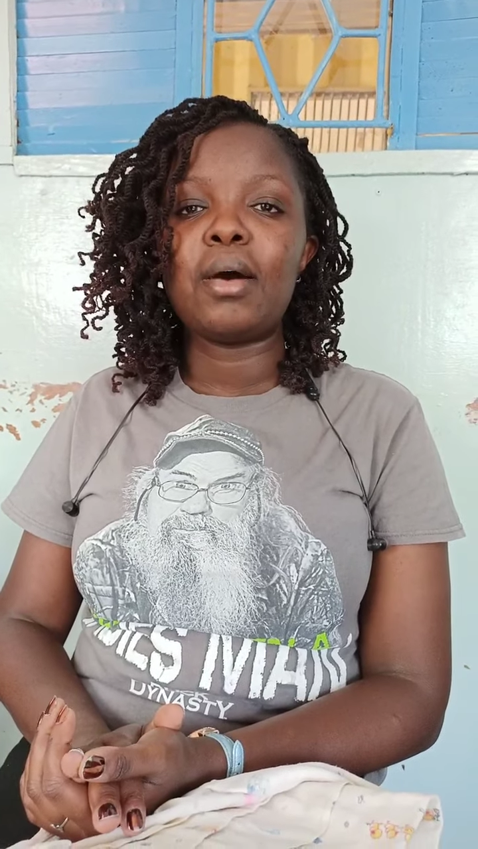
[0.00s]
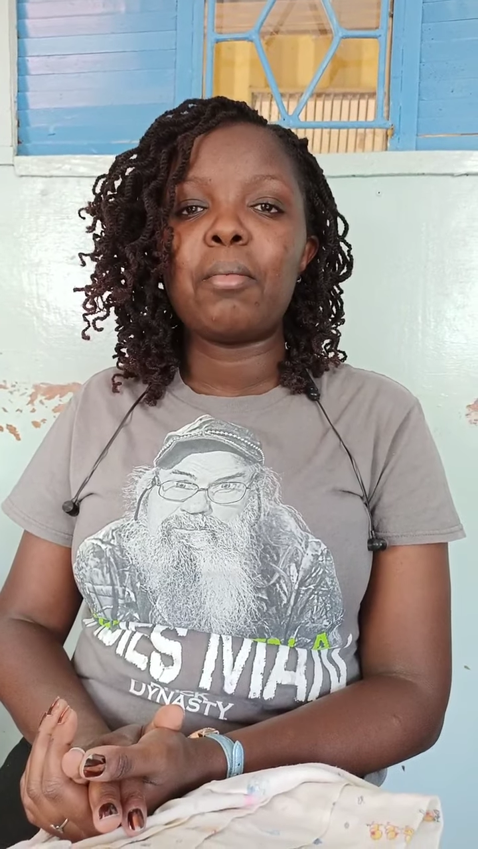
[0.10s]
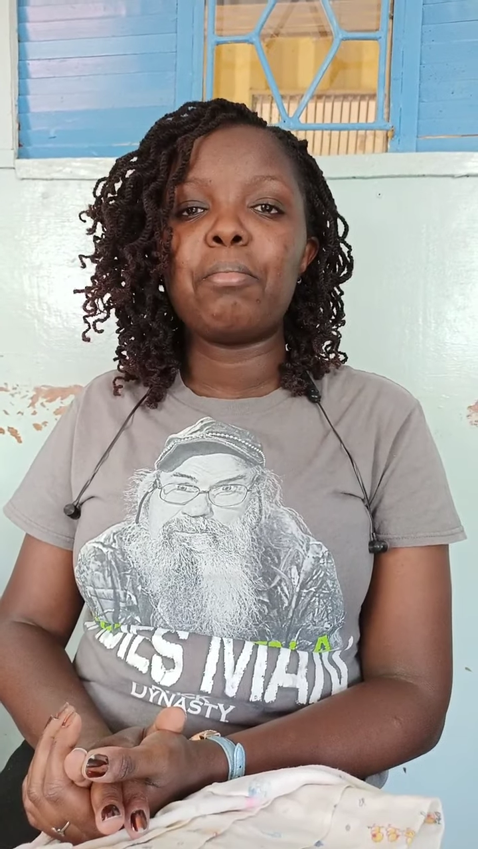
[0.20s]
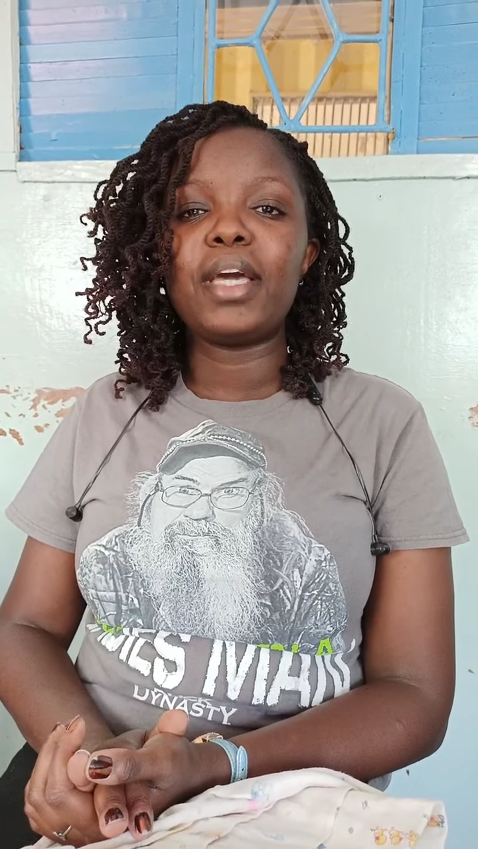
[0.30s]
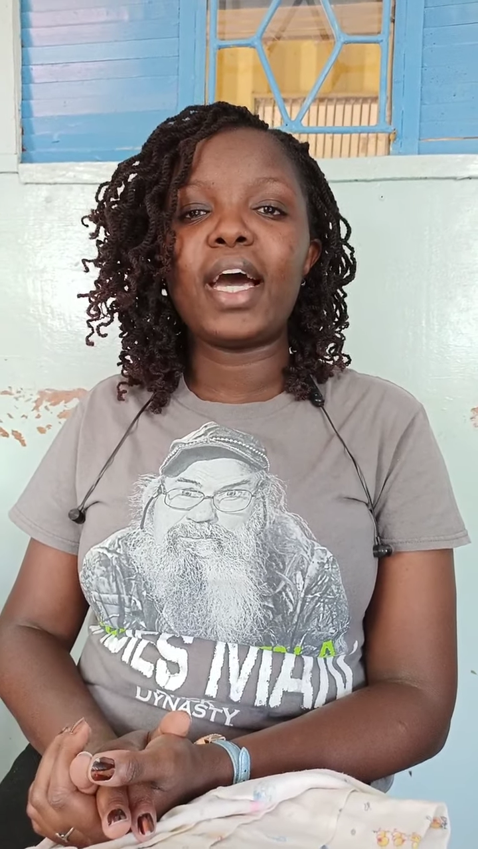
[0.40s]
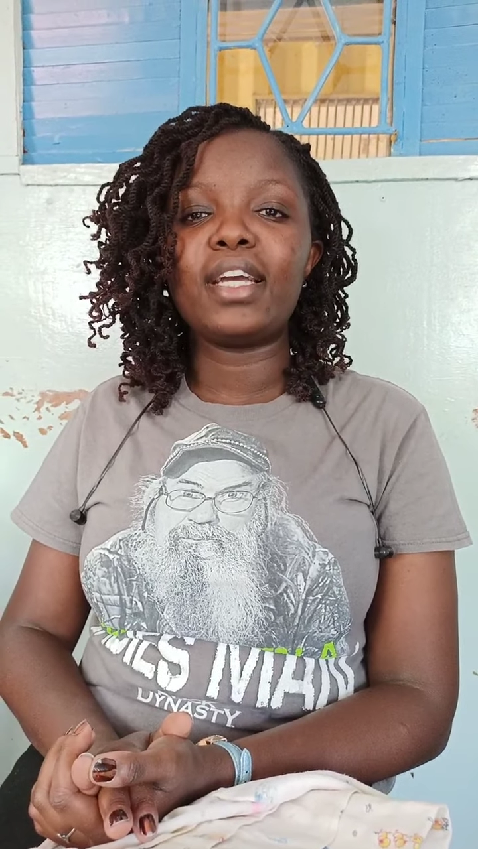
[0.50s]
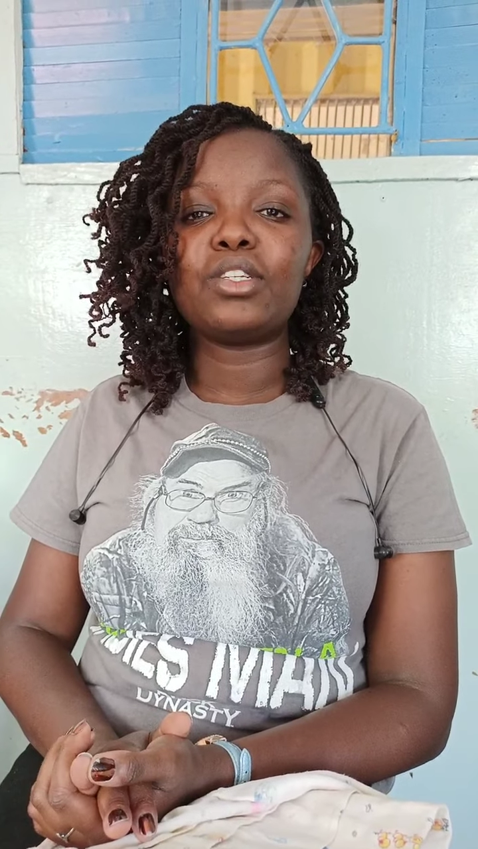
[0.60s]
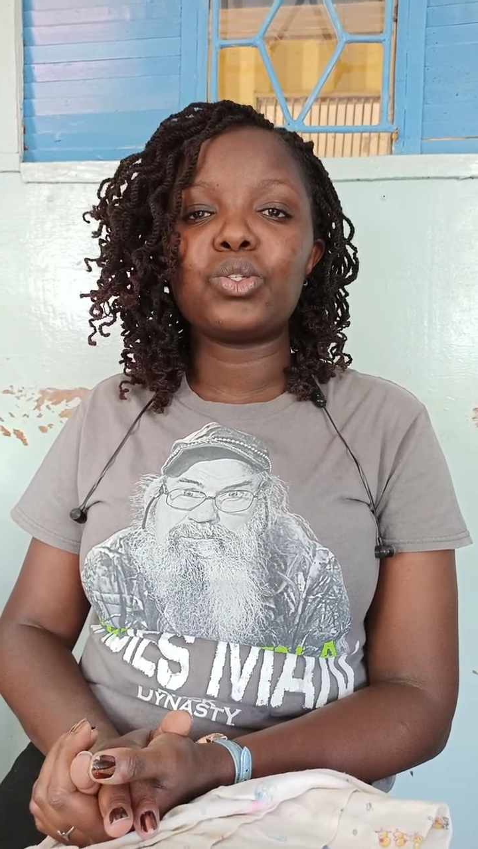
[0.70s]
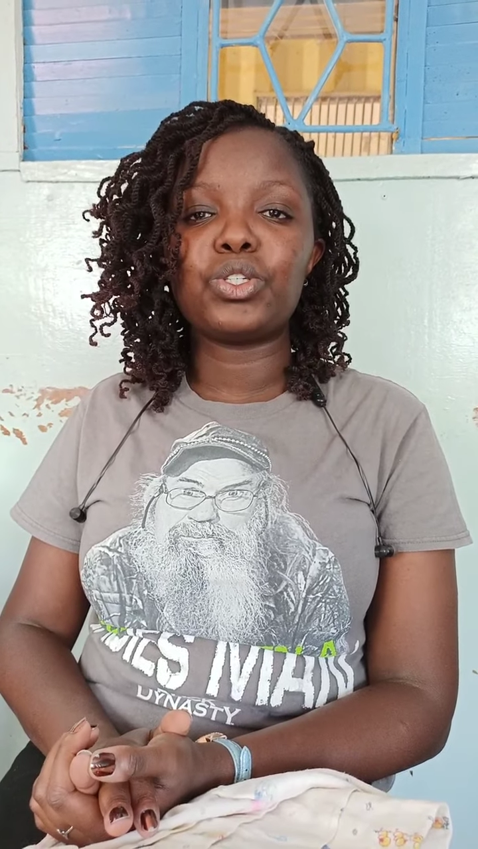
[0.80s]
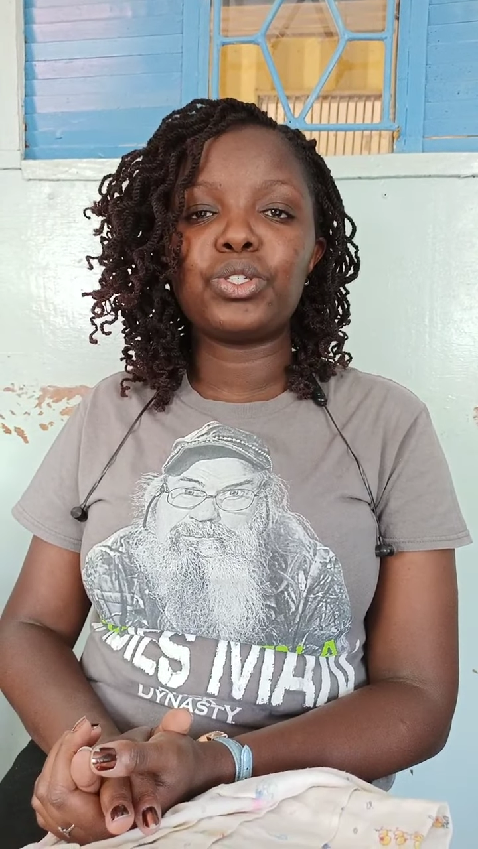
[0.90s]
behind
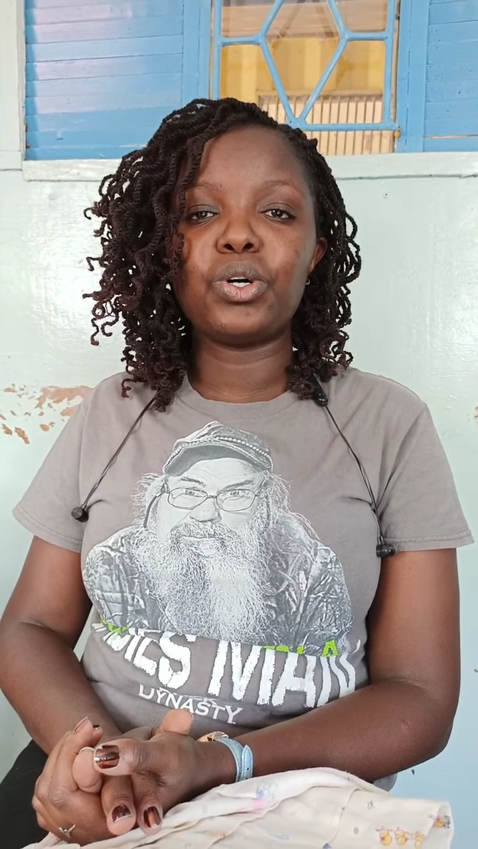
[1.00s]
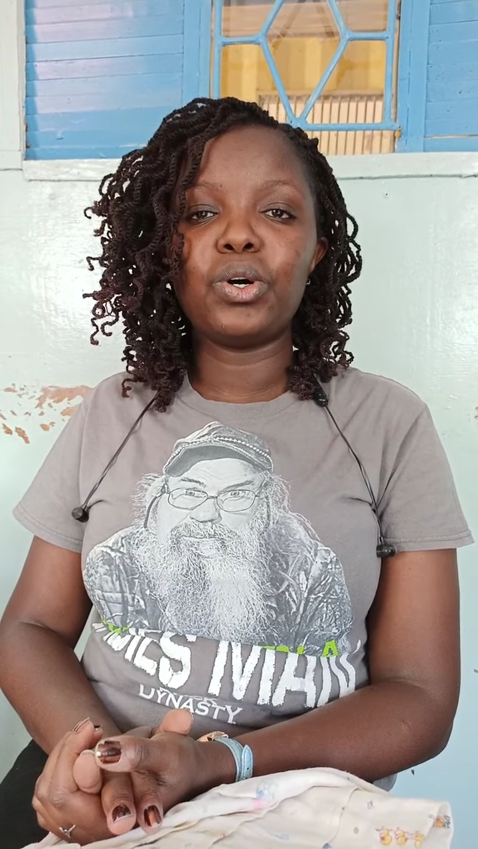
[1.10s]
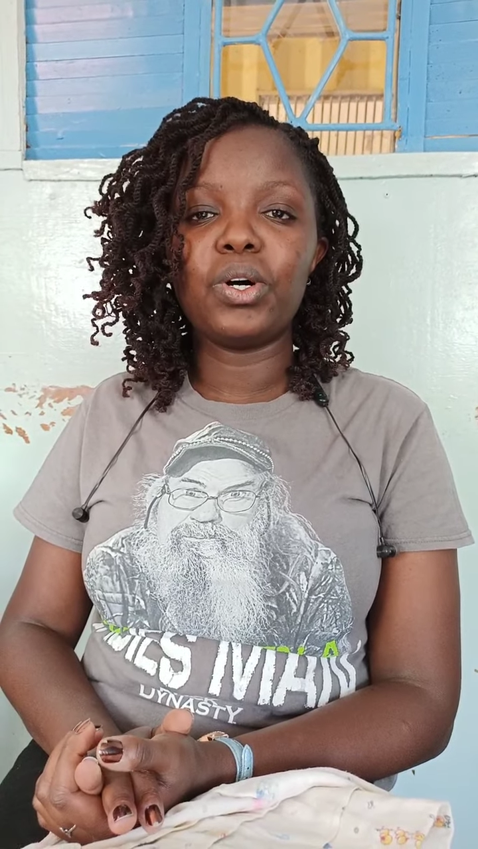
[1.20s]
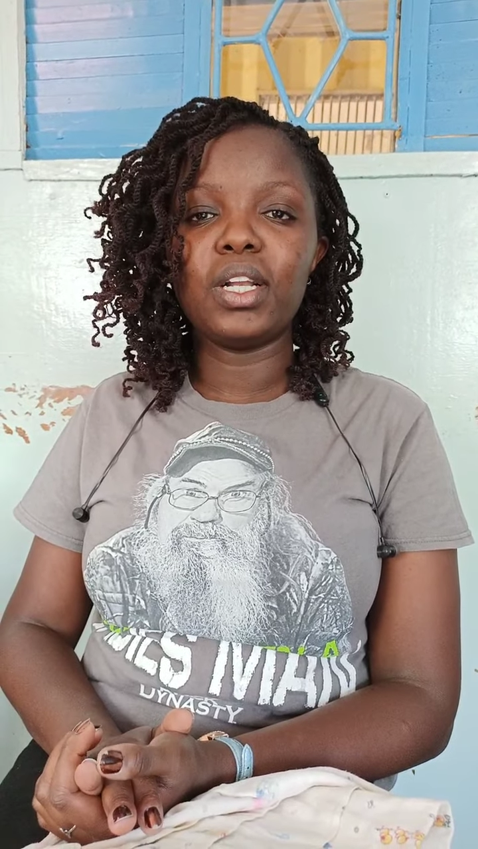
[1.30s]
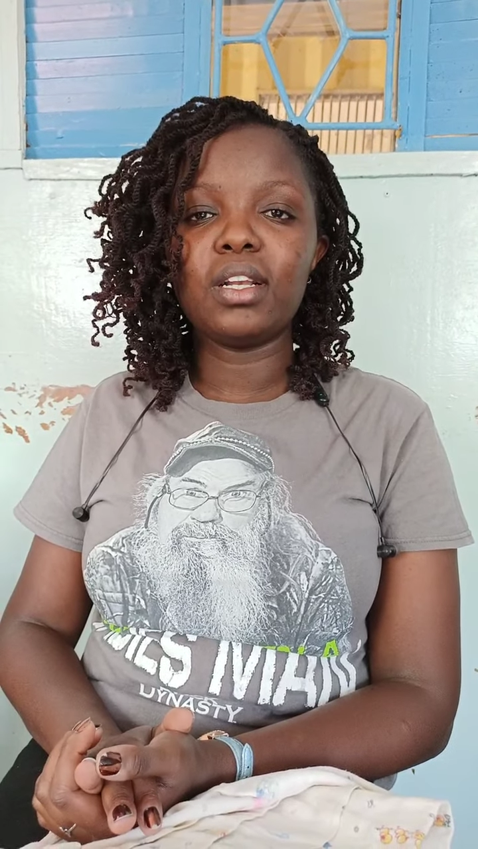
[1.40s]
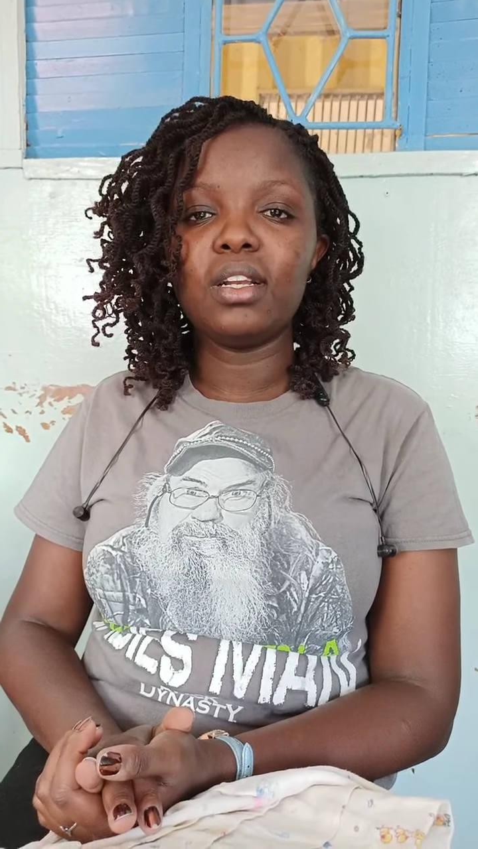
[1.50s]
Social Hall,